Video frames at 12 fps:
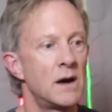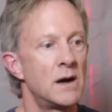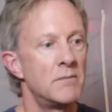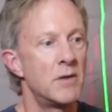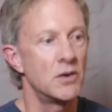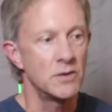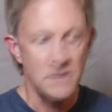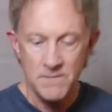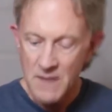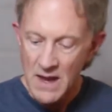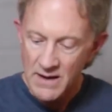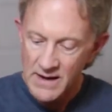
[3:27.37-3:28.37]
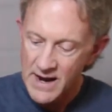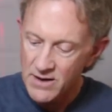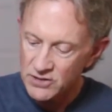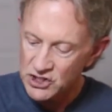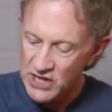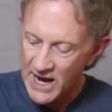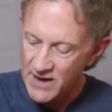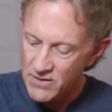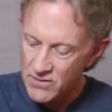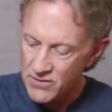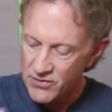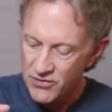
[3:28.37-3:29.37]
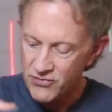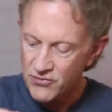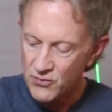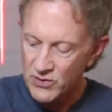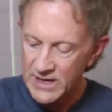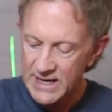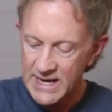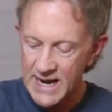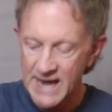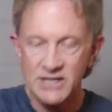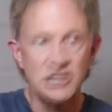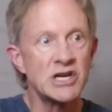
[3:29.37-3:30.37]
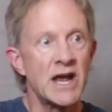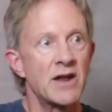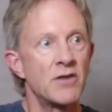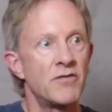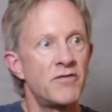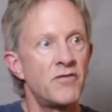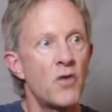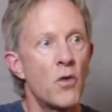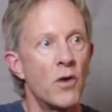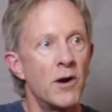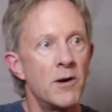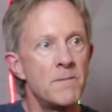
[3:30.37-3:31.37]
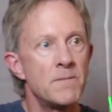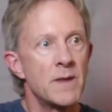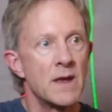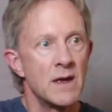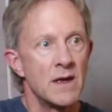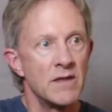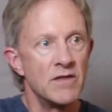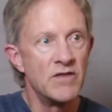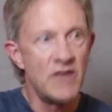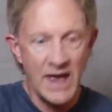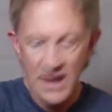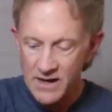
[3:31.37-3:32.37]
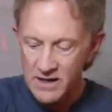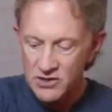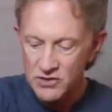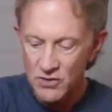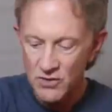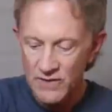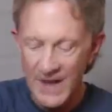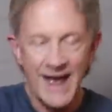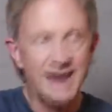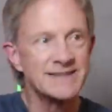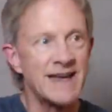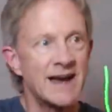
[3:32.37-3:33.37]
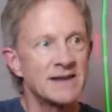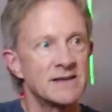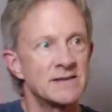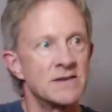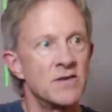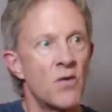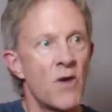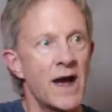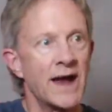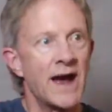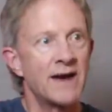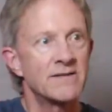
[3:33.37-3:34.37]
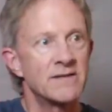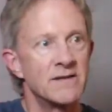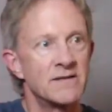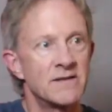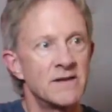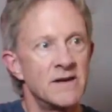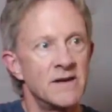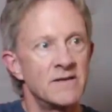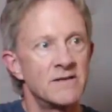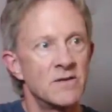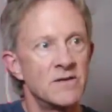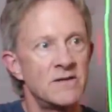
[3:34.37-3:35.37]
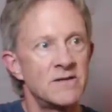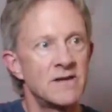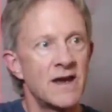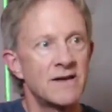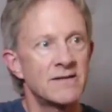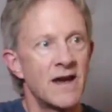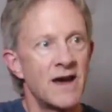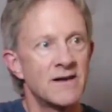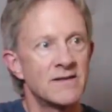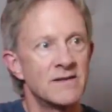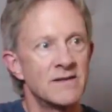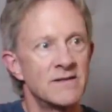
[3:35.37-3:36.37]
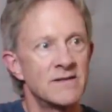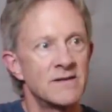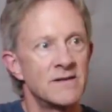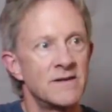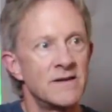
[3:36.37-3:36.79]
uh, mode. Now channel three and channel four, they control the x-axis and the y-axis. So this is x-axis,